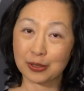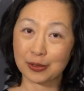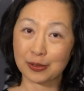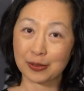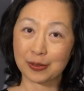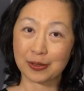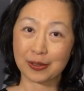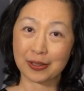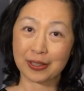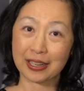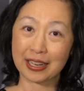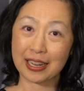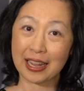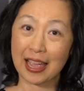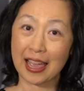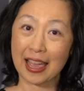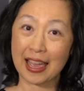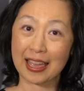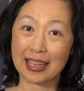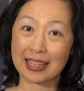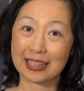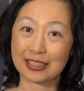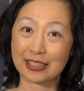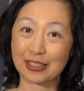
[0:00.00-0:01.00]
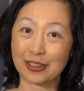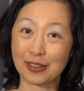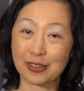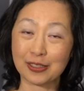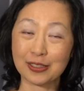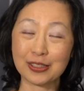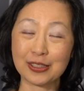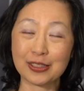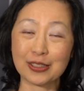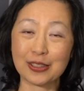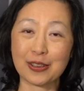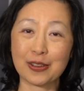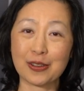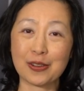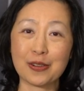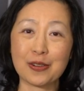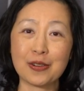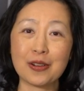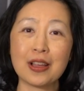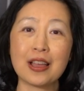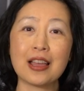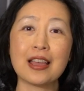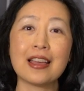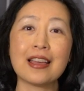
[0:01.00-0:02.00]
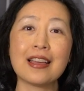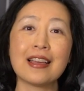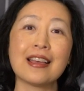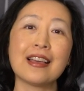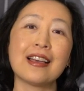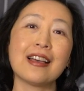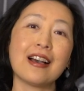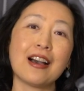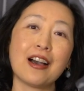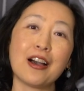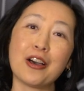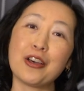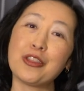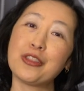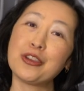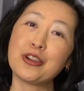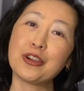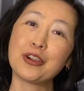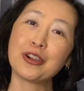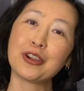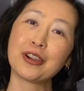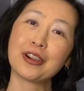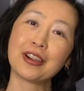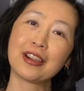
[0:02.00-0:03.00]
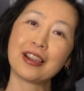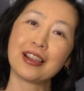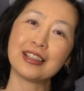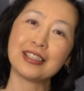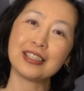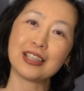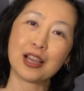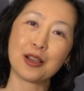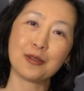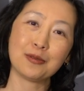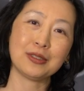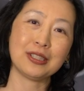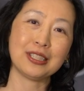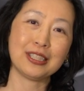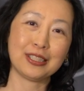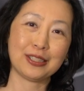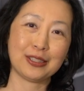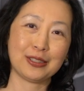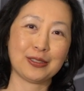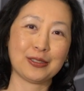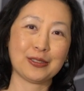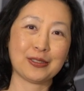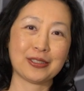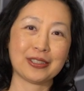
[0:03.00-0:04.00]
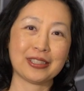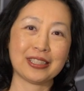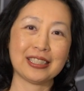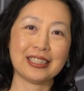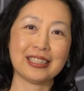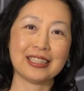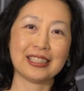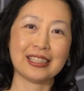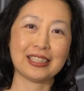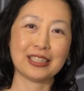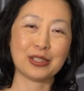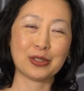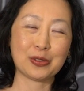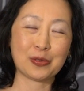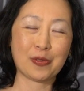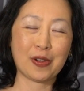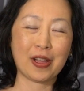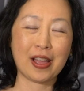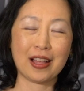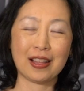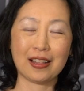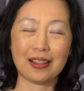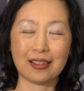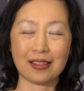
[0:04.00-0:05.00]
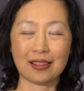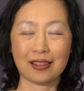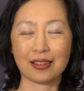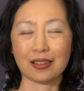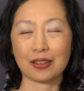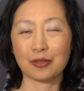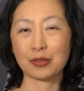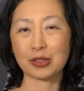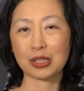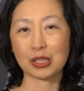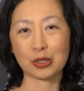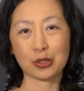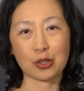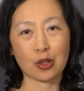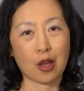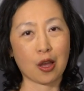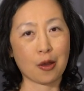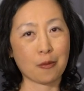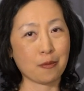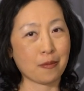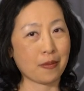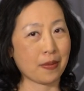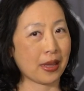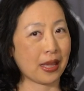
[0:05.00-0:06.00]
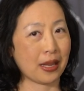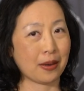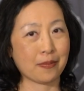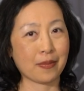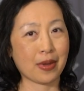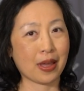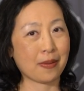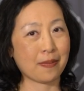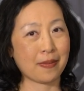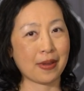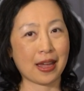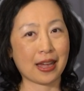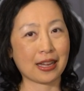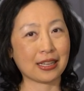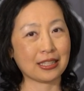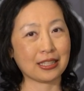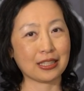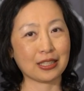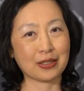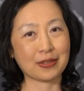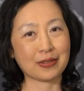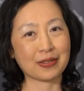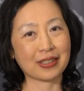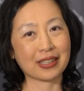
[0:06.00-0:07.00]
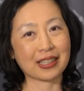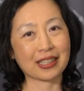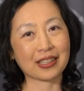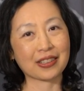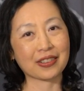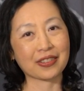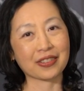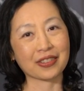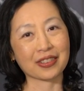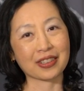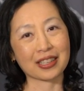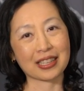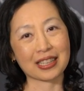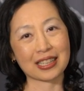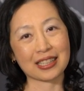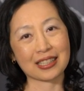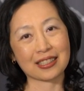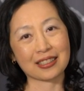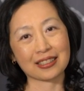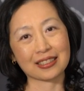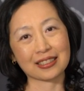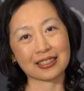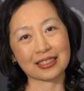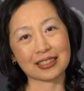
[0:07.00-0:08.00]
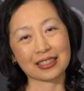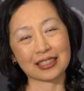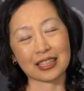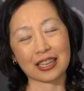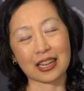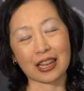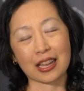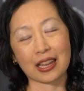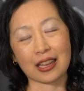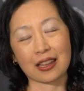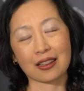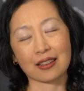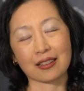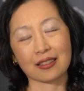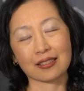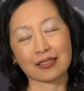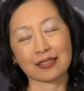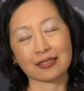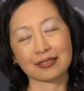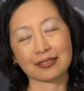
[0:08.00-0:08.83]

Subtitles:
story, and also other adoptee stories as well. It's been my passion work for years, and I